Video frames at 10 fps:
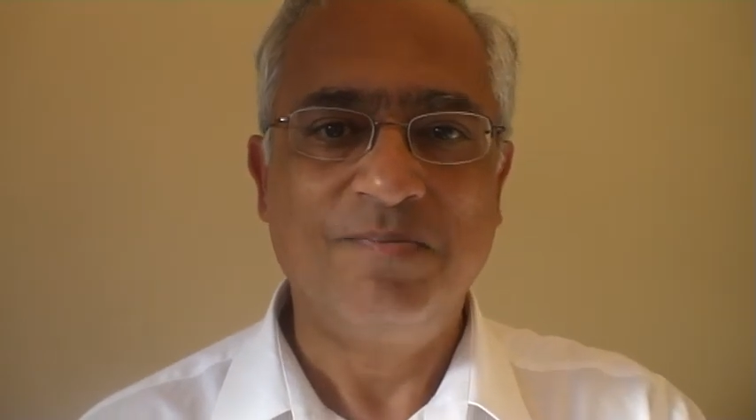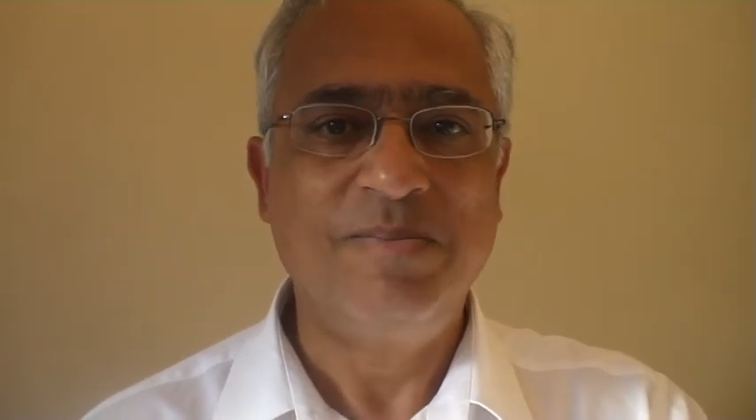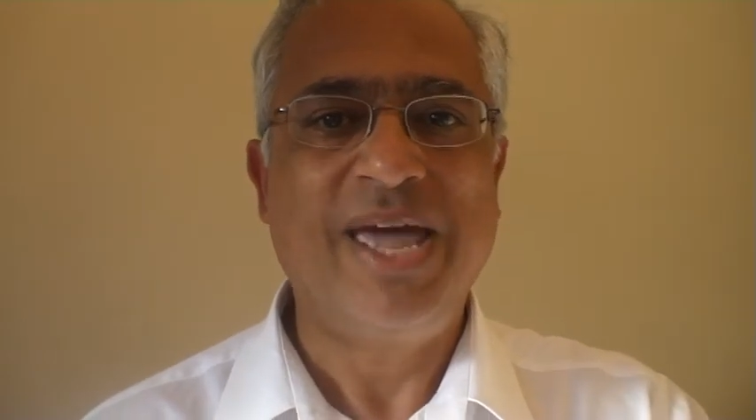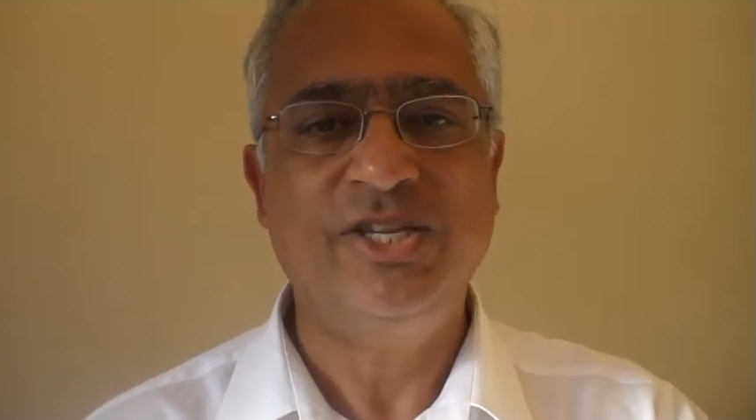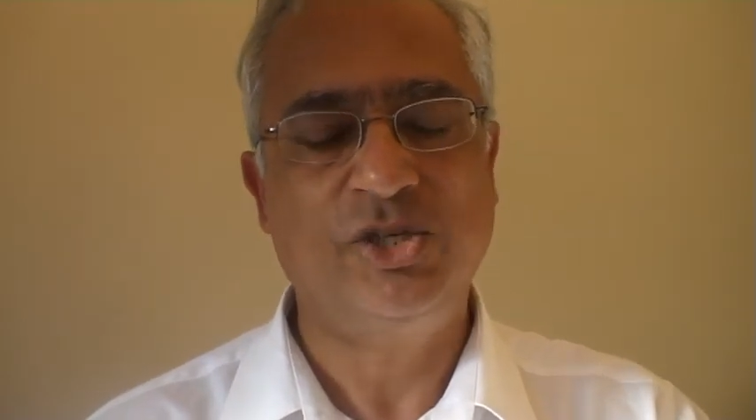
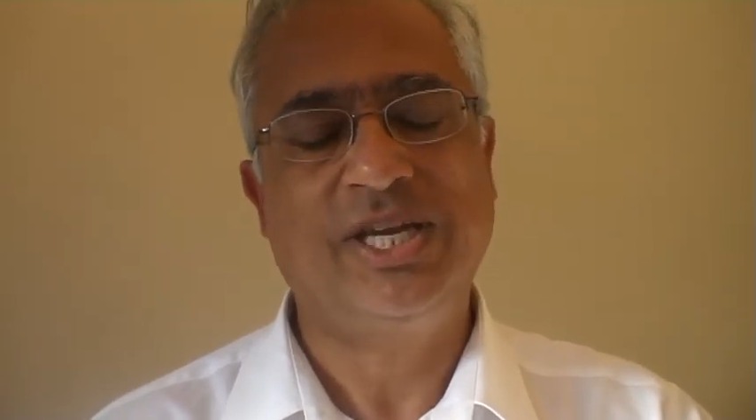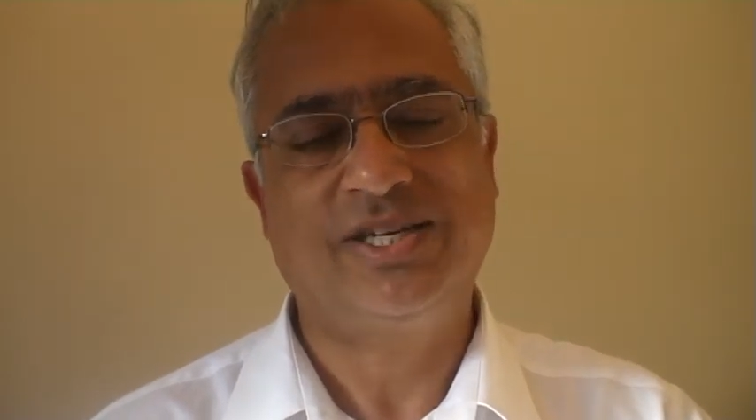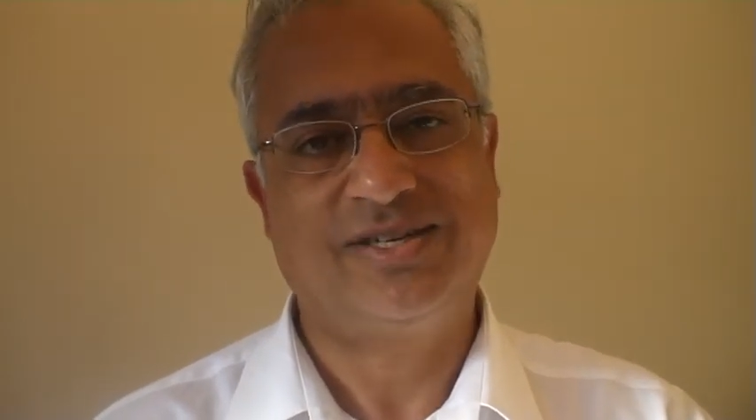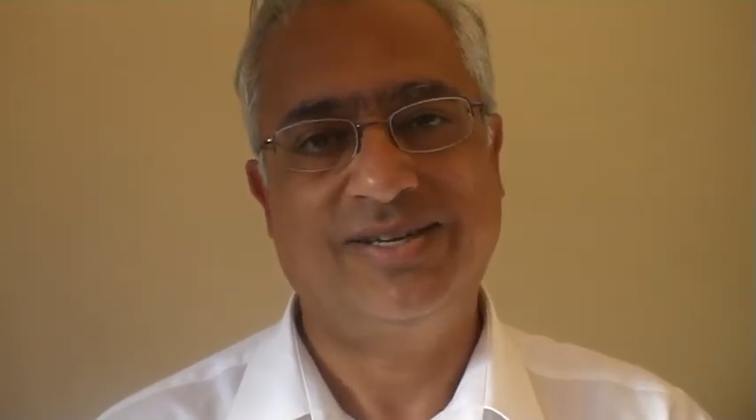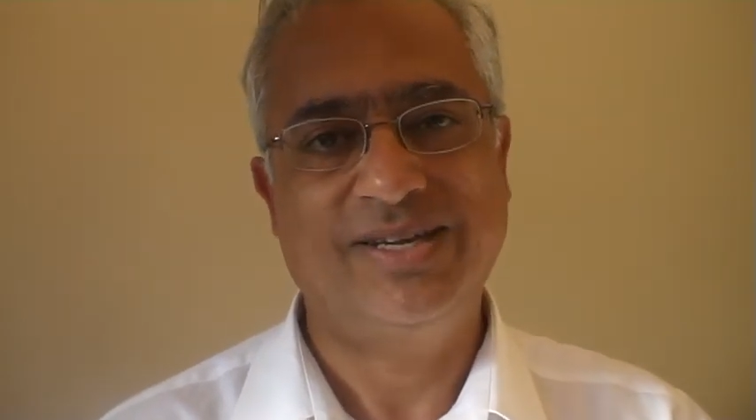managing
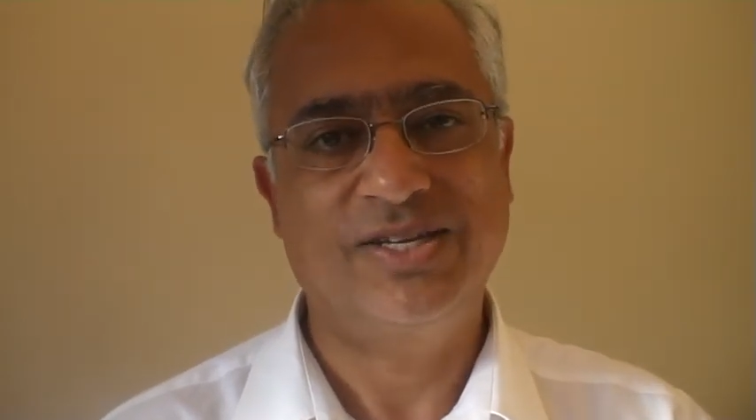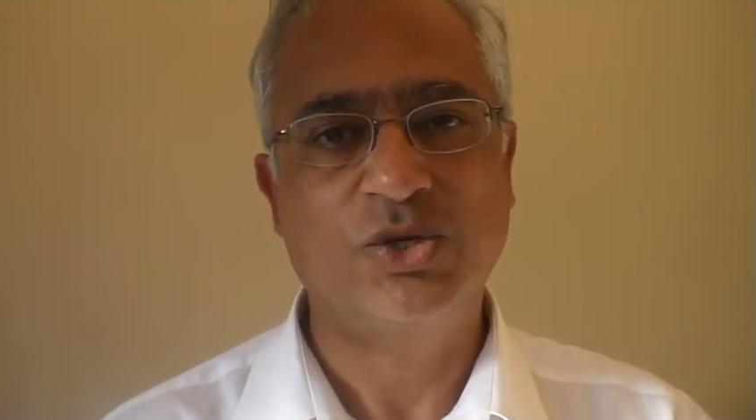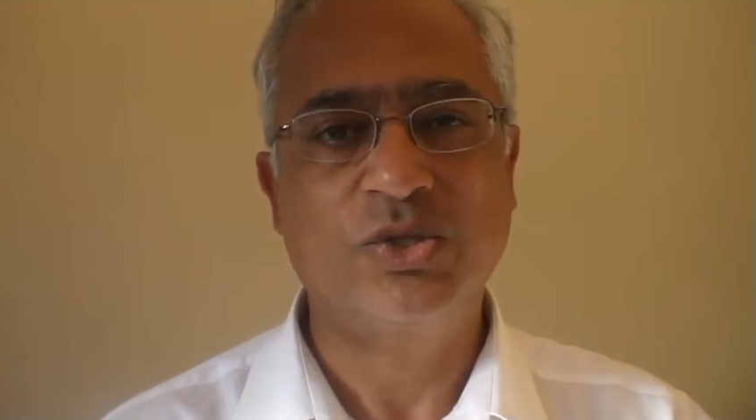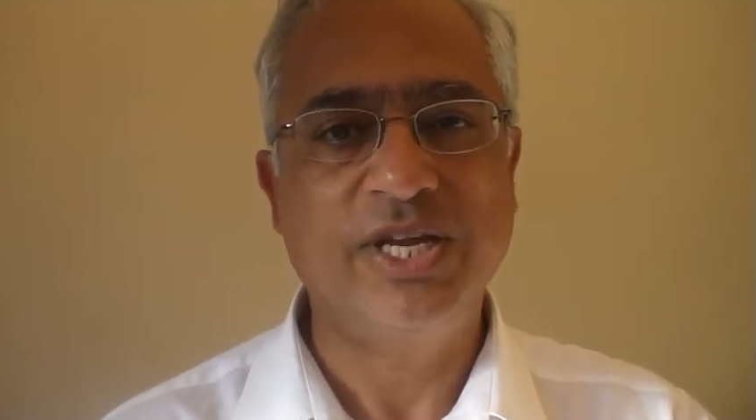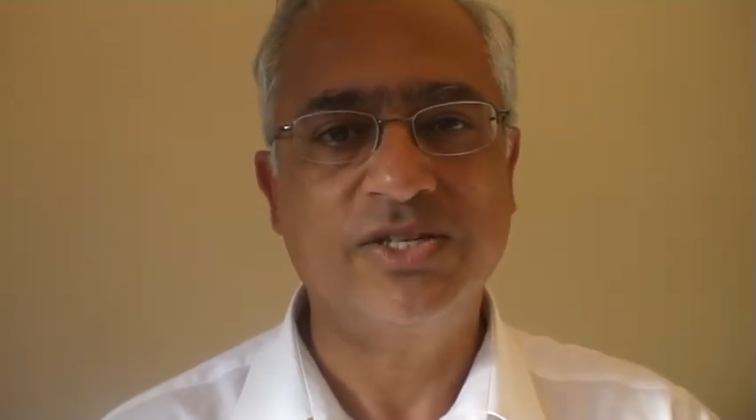it.
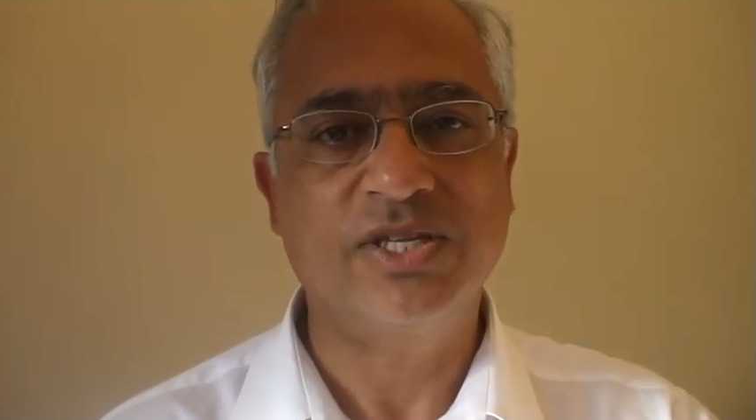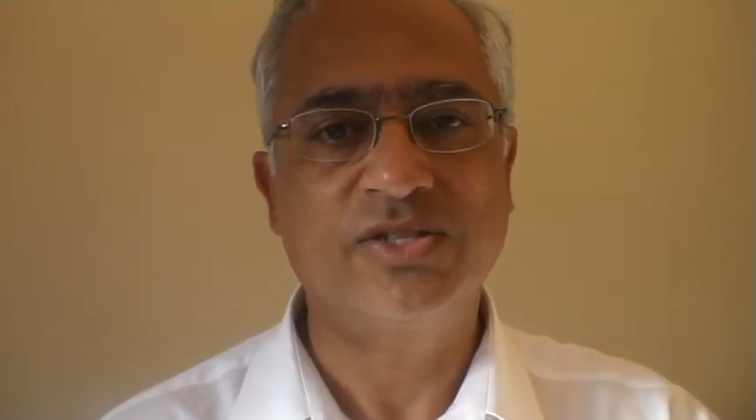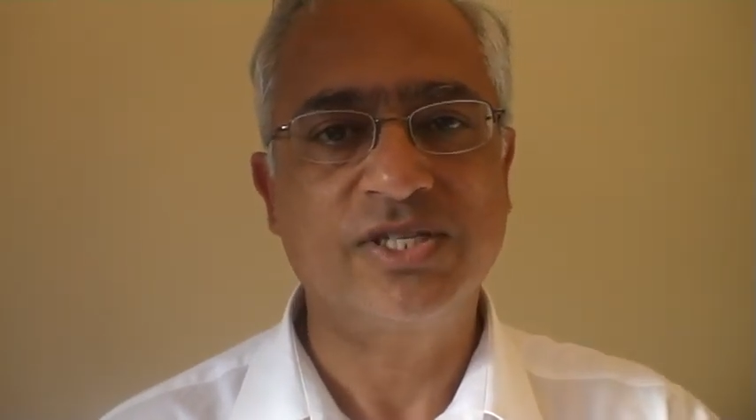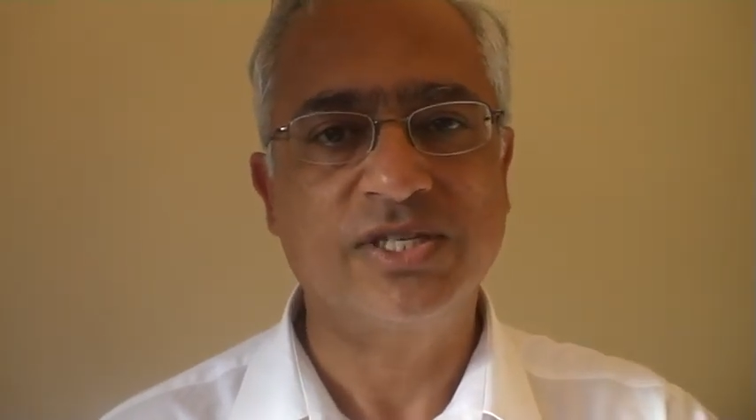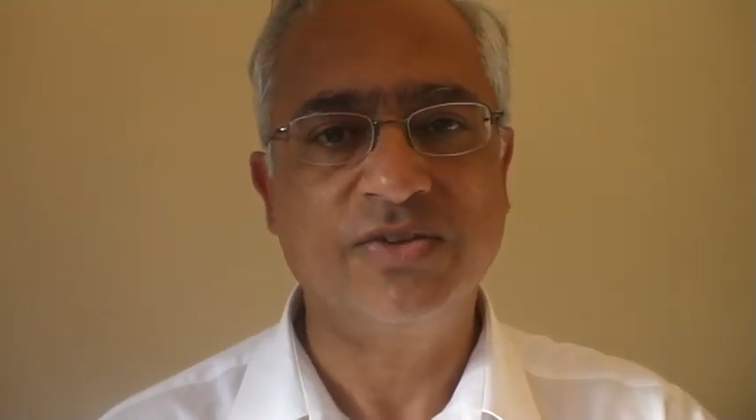So there's
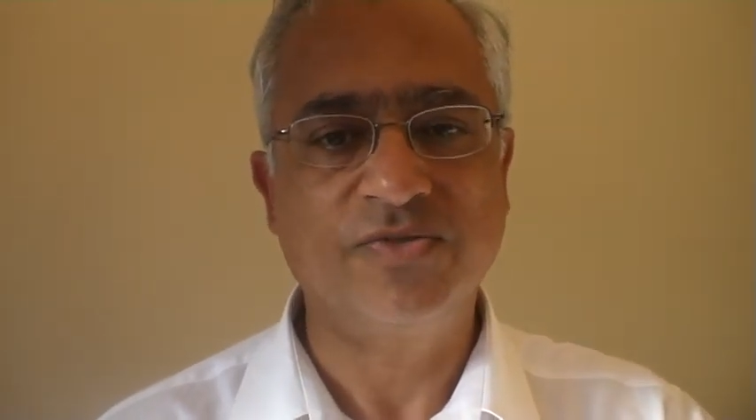a